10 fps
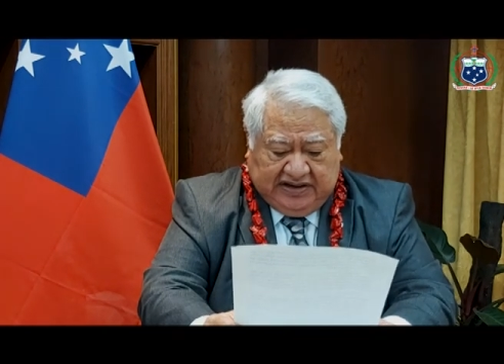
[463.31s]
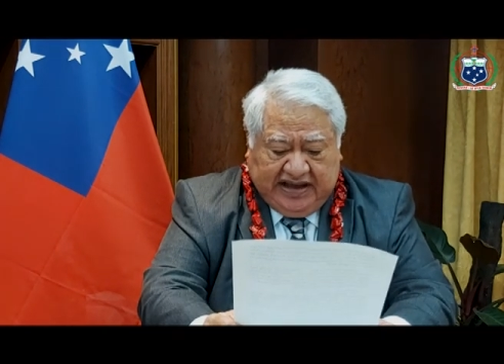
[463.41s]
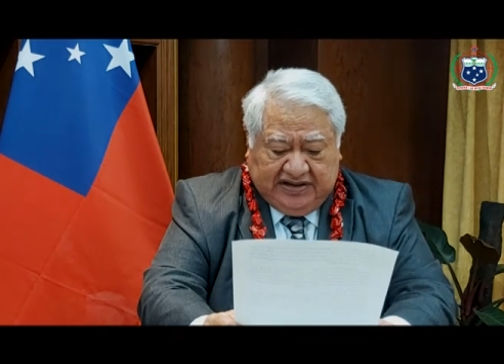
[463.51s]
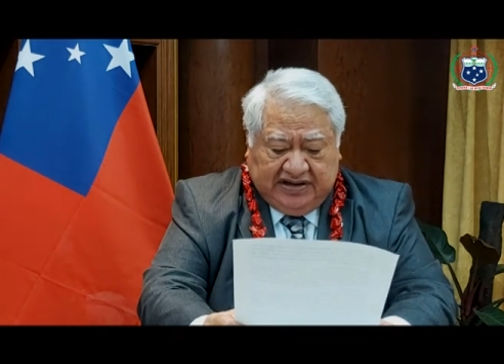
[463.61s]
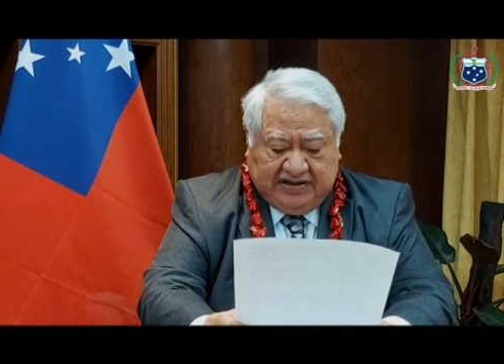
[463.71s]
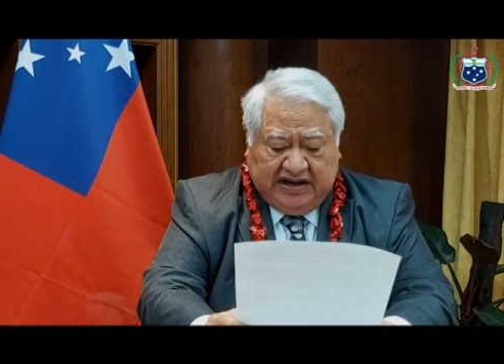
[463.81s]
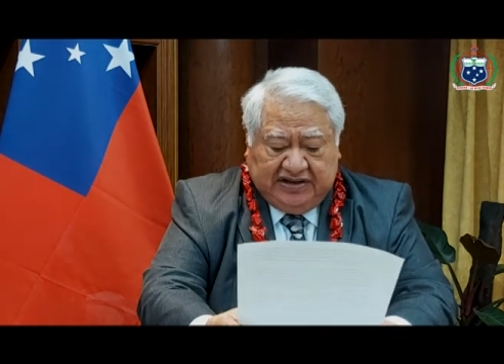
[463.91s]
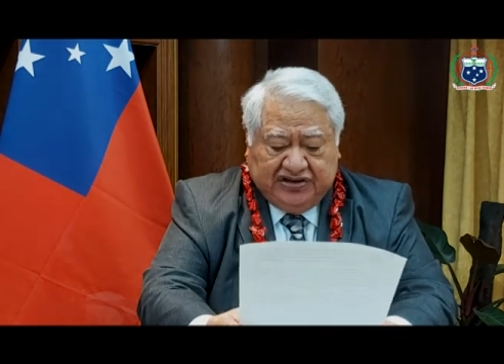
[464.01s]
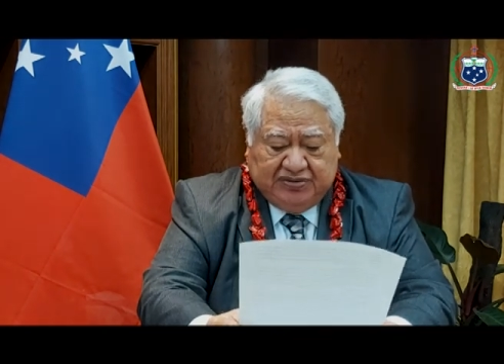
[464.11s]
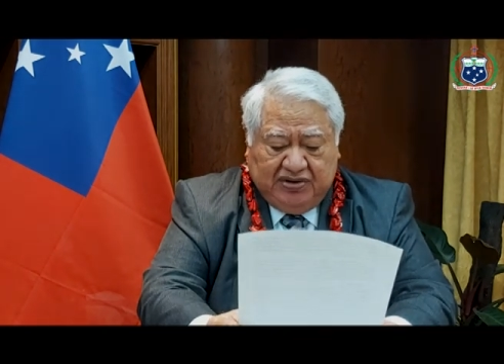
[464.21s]
the data
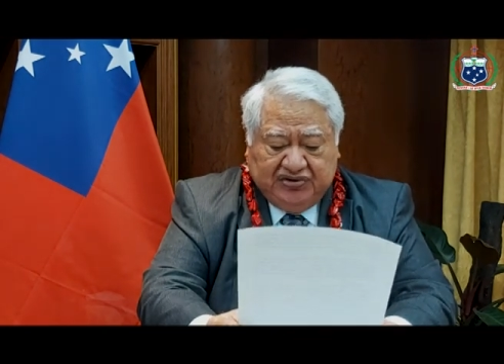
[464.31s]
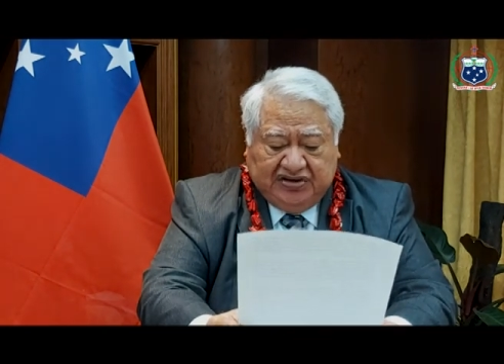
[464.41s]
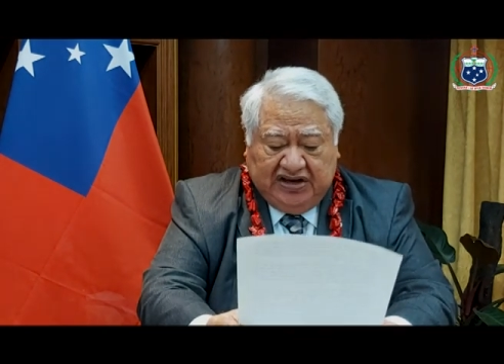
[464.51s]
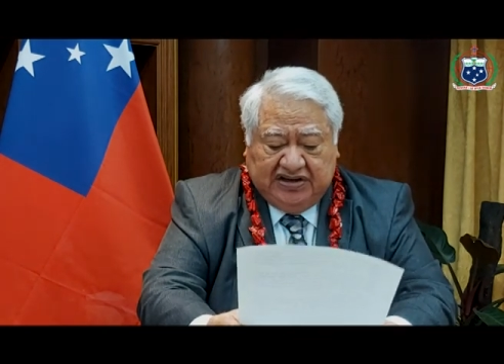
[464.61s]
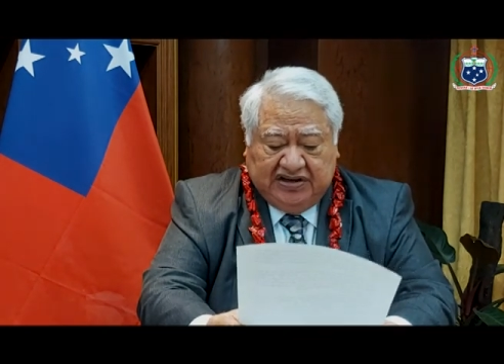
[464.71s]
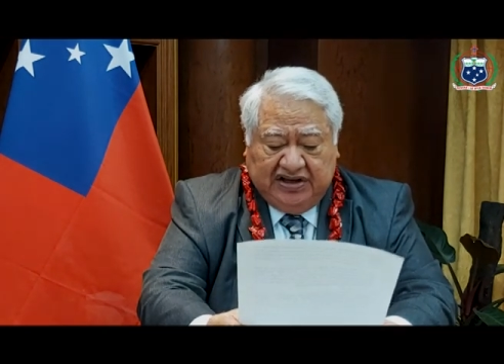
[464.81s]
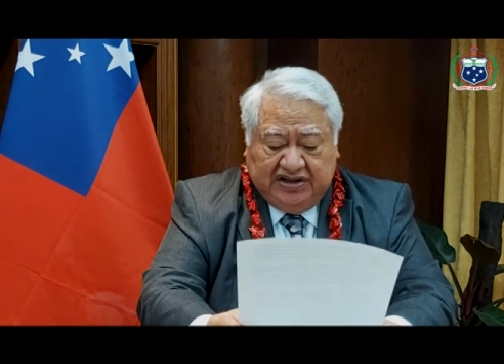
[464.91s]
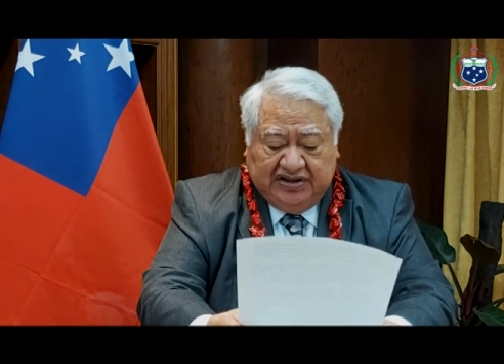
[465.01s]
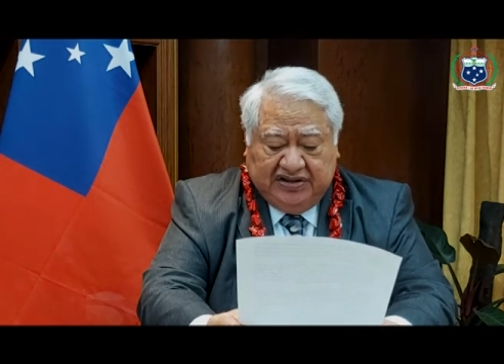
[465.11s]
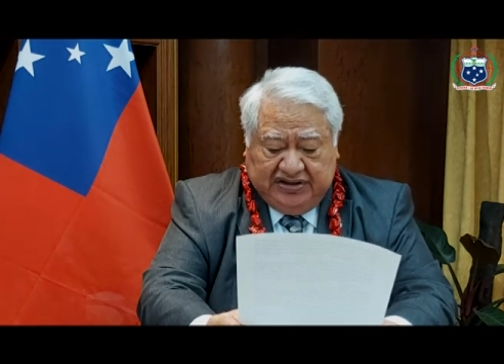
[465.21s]
that is most
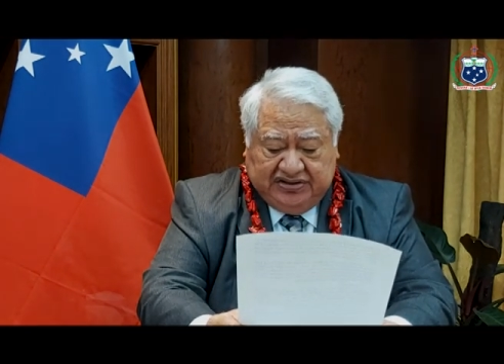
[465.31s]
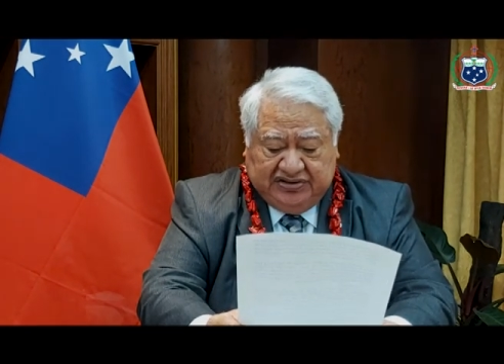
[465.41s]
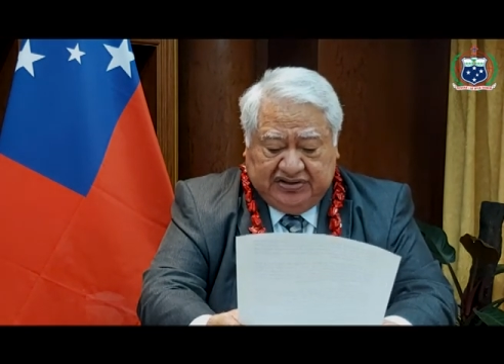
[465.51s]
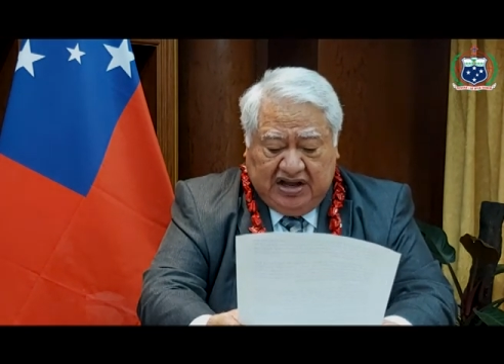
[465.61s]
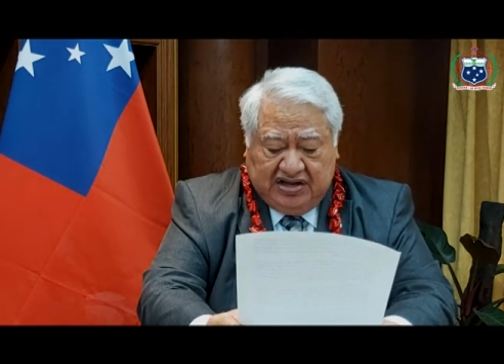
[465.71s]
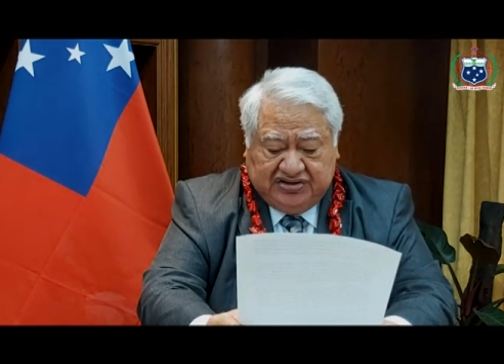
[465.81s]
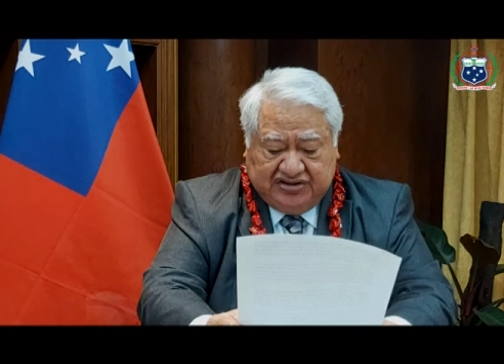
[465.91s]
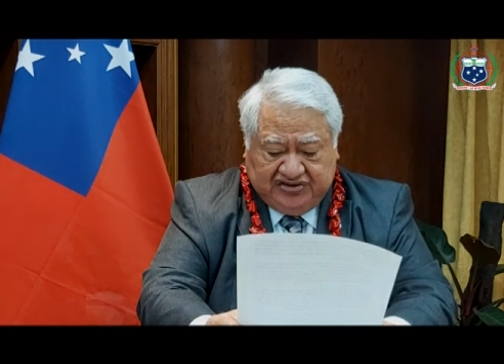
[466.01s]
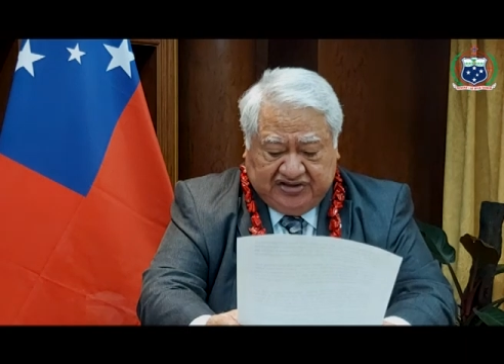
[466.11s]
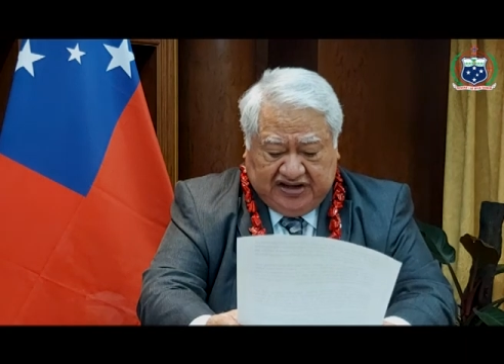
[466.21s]
needed
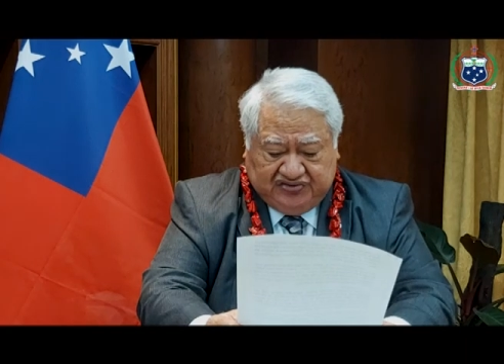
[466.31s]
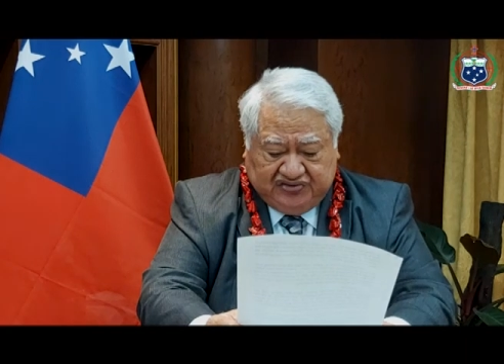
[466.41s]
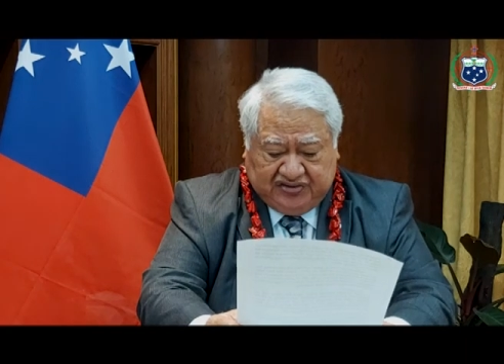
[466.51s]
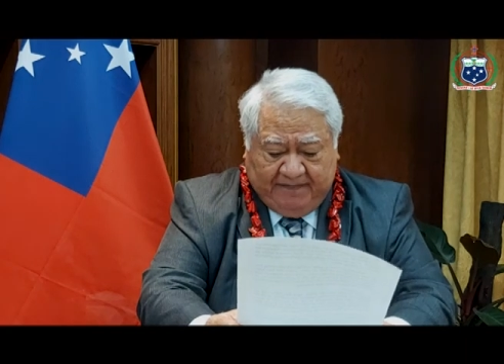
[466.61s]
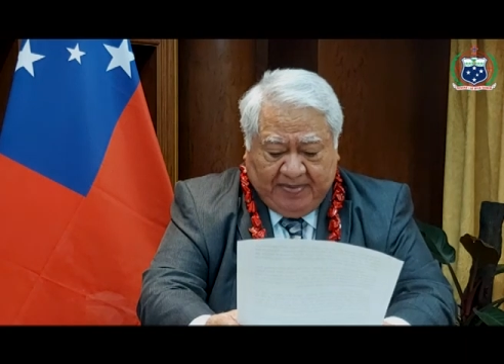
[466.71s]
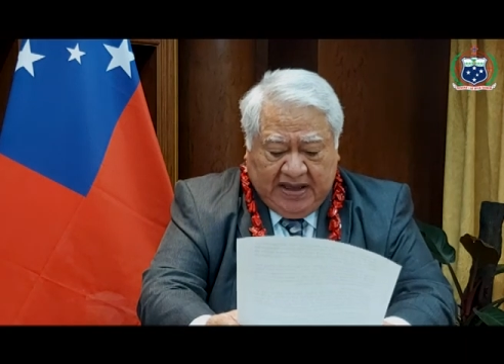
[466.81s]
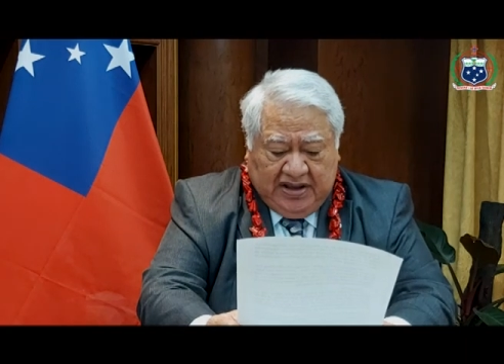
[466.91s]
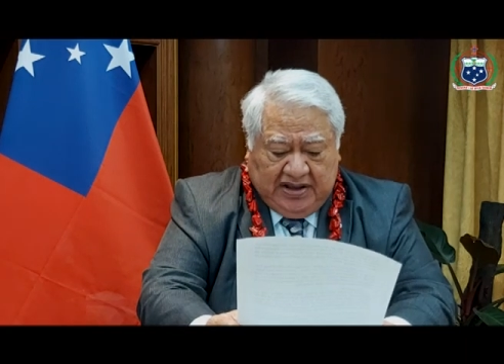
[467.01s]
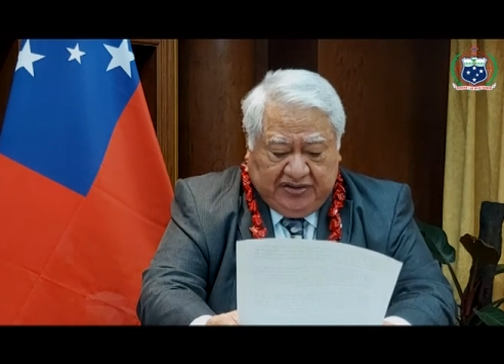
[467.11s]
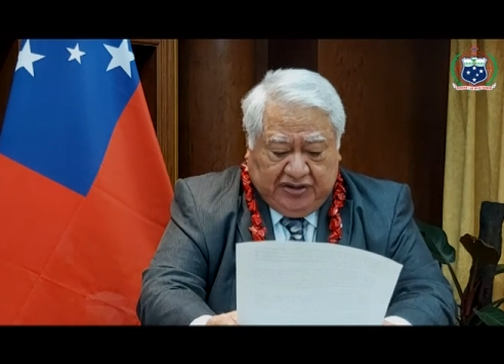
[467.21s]
at this stage.
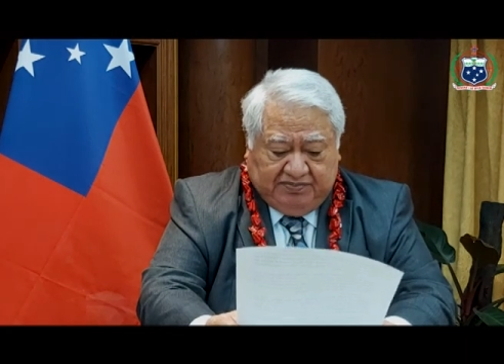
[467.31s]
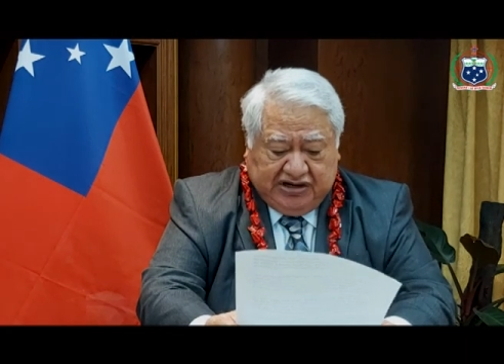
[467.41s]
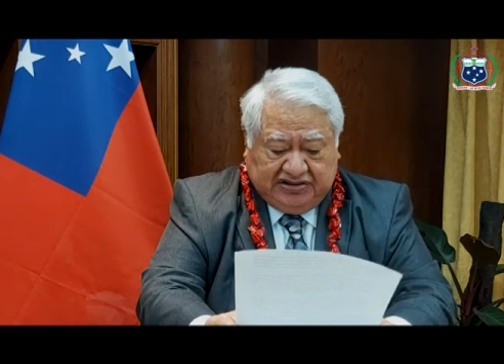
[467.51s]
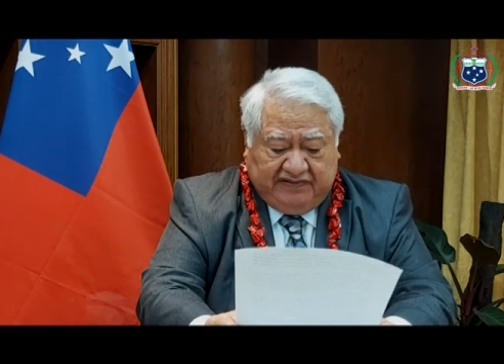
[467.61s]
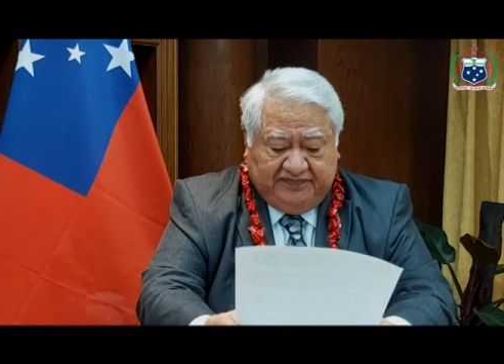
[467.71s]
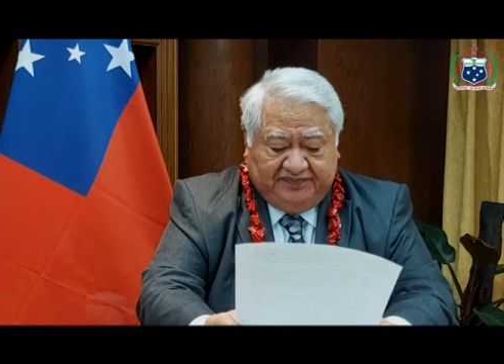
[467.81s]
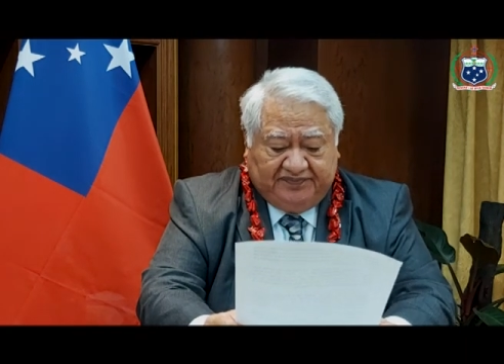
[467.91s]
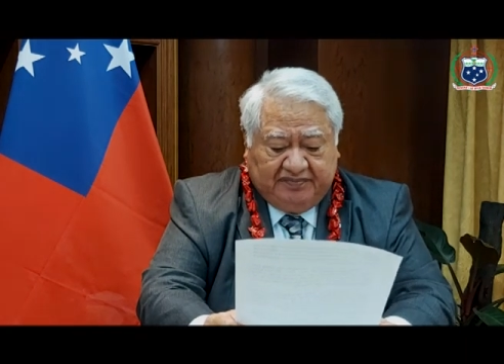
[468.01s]
The objective